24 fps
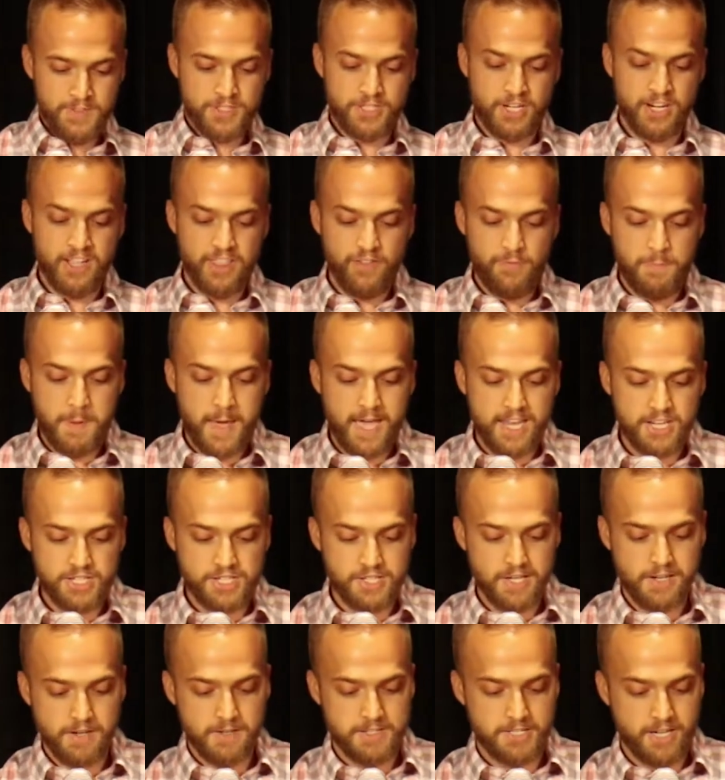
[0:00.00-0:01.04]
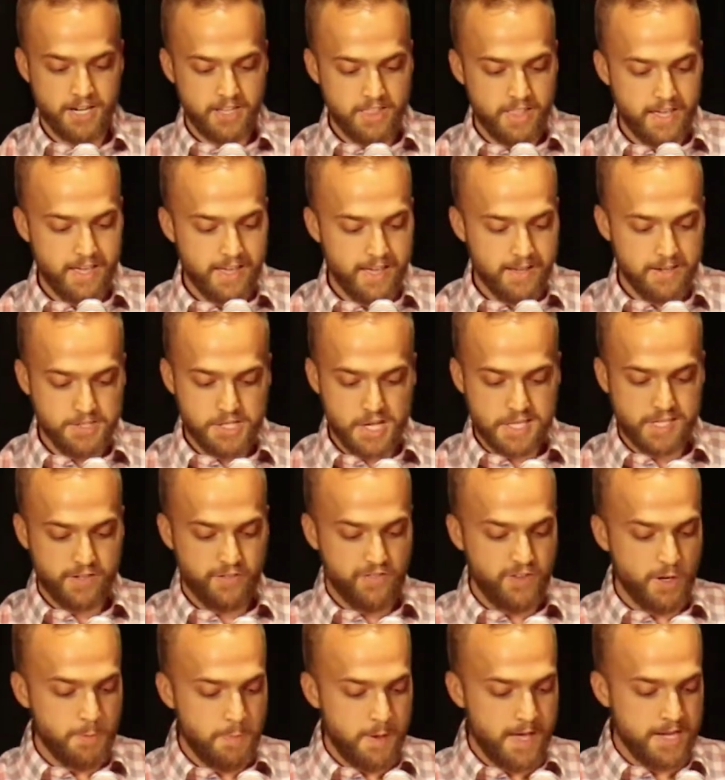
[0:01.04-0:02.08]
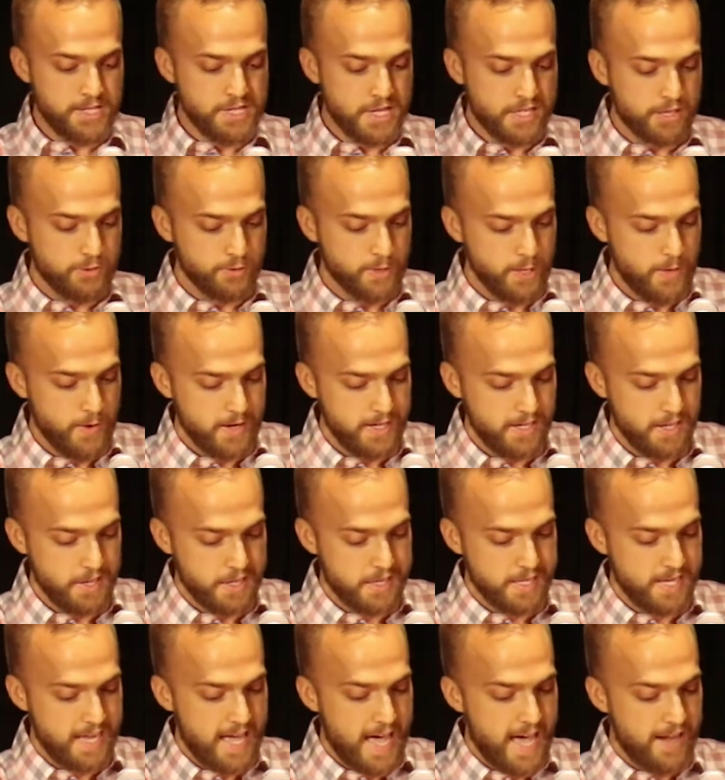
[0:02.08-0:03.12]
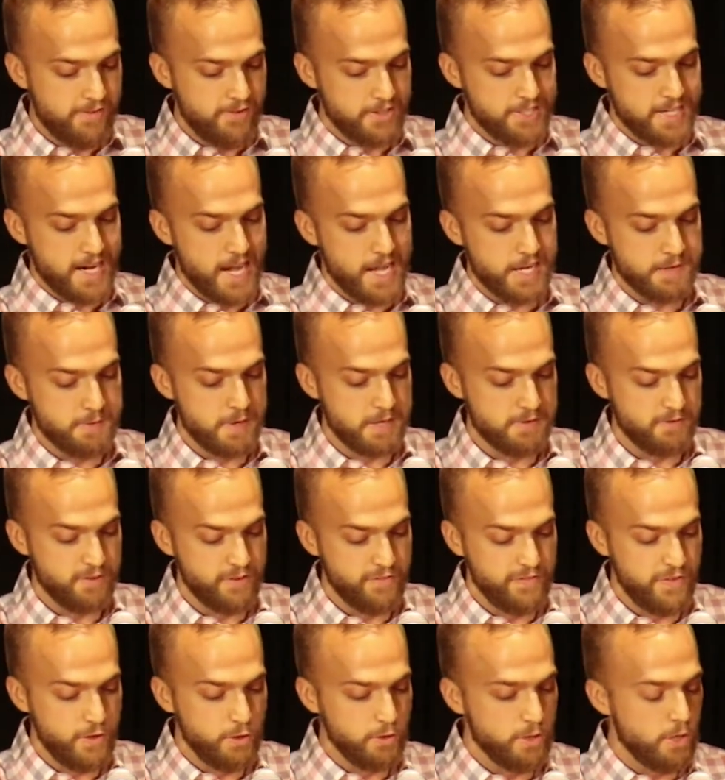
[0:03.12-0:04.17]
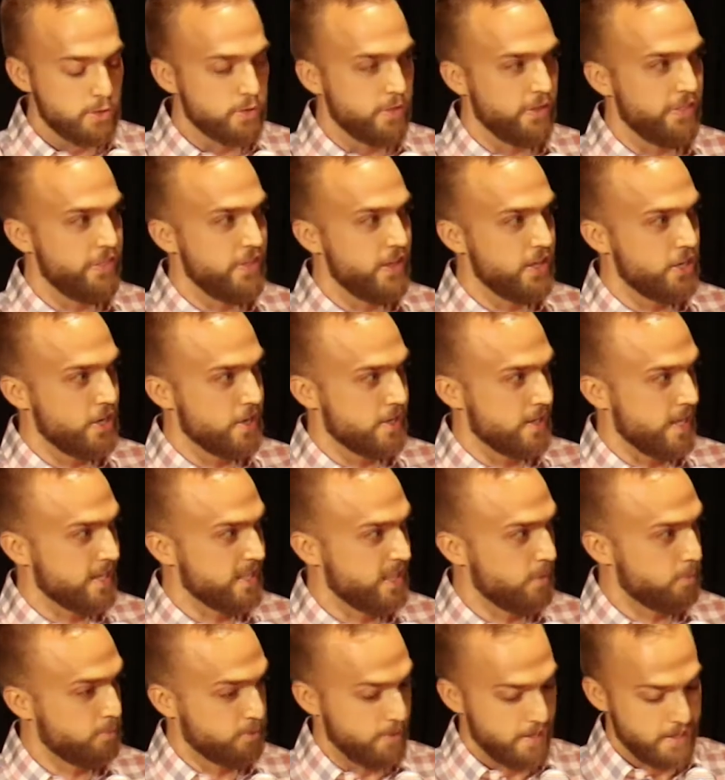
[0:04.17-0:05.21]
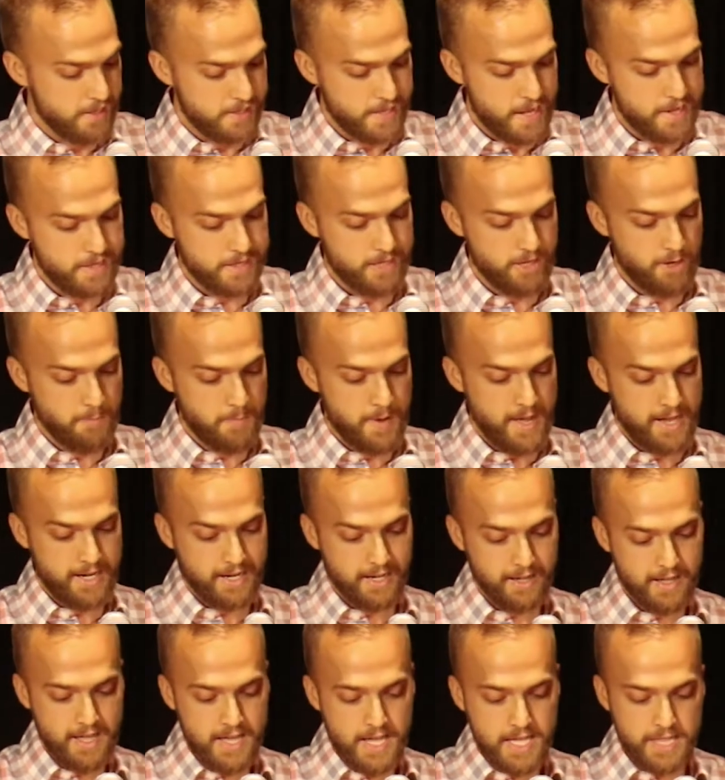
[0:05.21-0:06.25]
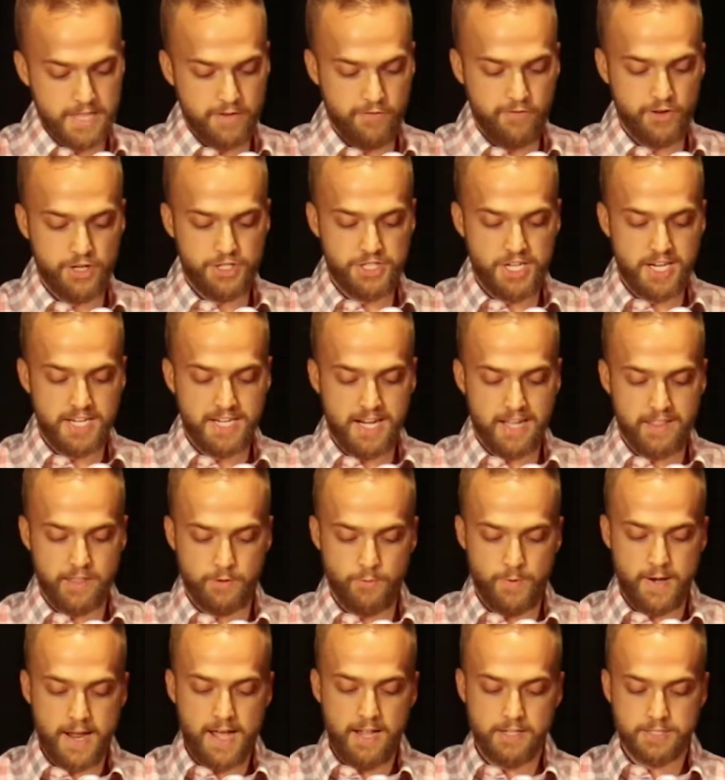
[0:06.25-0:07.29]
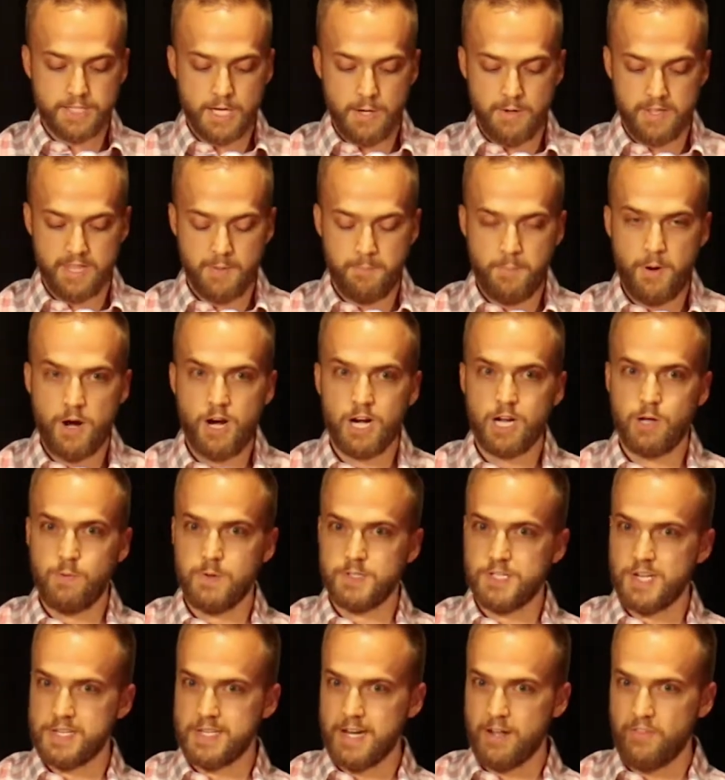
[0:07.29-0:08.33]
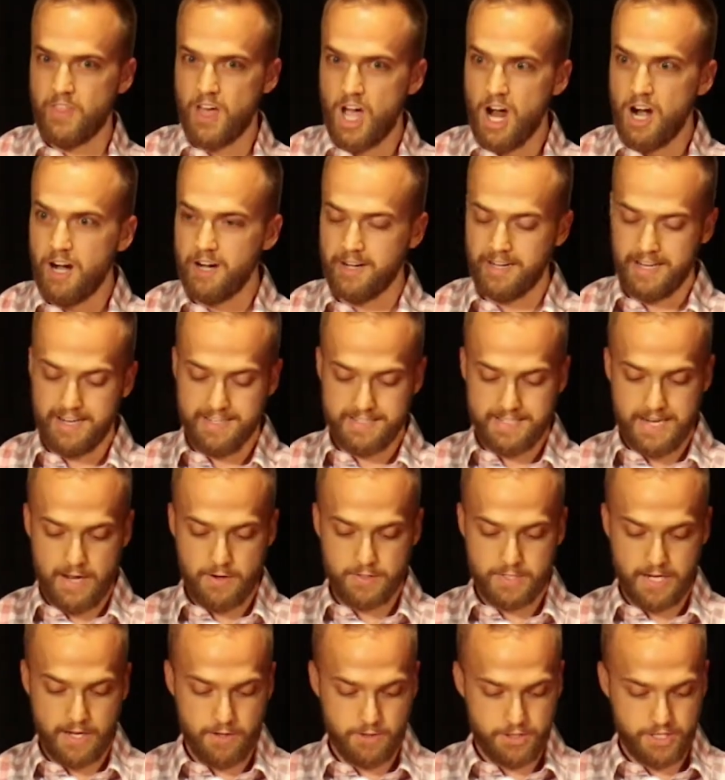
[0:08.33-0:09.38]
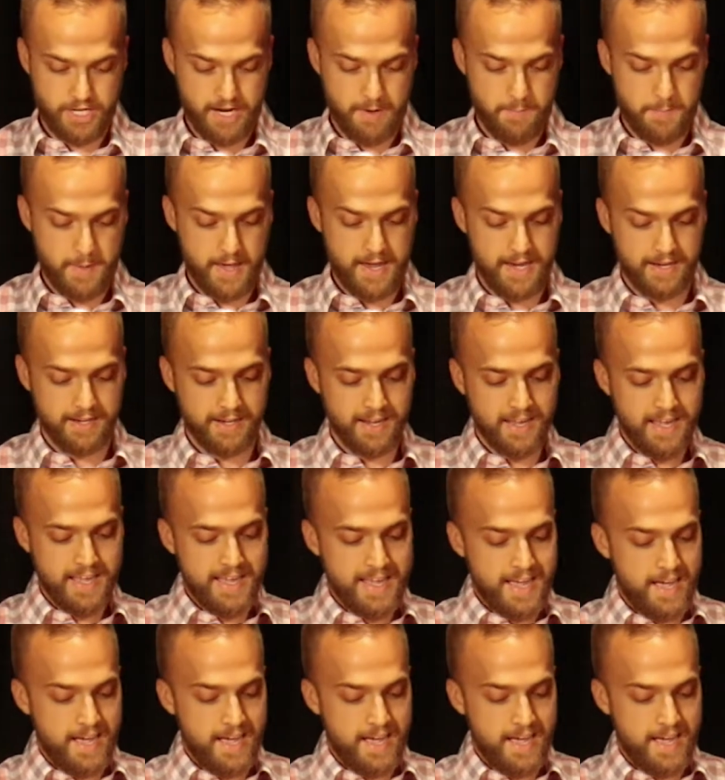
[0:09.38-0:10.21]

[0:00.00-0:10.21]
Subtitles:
just a few pages through, and you'll see advertisements for a few local theaters like the Princess in Urbana, the Virginia, the Rialto, and the Park, which is now the Art in downtown Champaign.